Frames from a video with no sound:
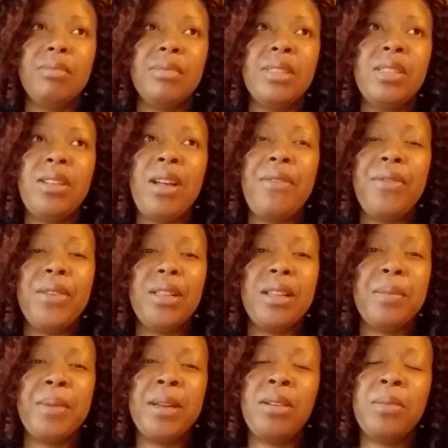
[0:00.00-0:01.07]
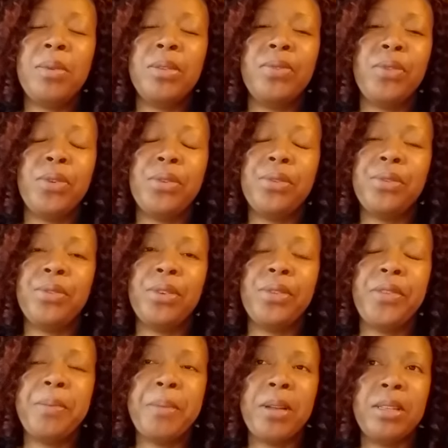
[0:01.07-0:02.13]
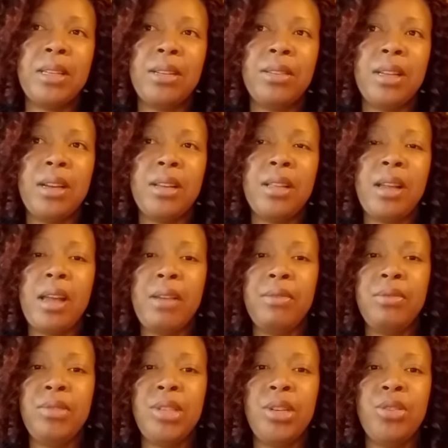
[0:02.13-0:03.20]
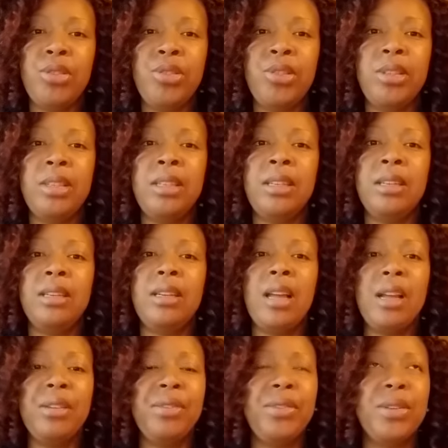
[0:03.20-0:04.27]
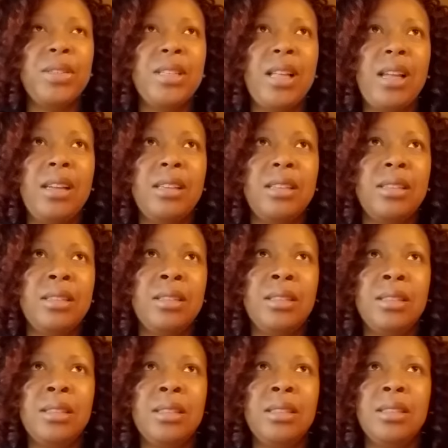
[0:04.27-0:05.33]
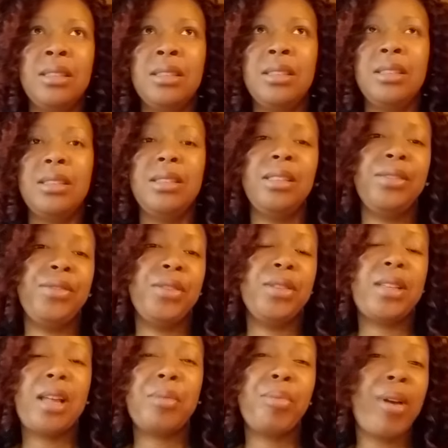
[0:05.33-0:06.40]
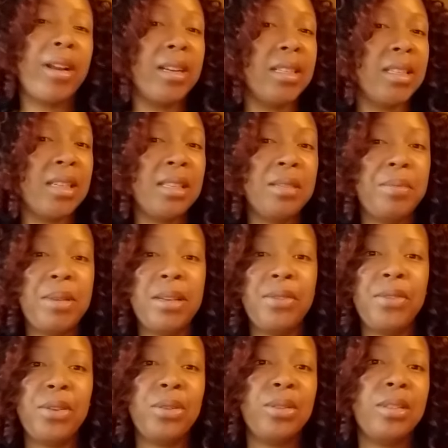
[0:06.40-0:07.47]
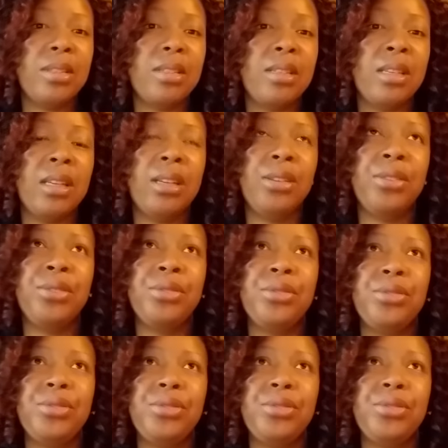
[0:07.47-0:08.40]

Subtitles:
So that feeling, I mean, almost for females out there that have children, it kind of feels like, it feels like pregnancy to me. It feels, you know,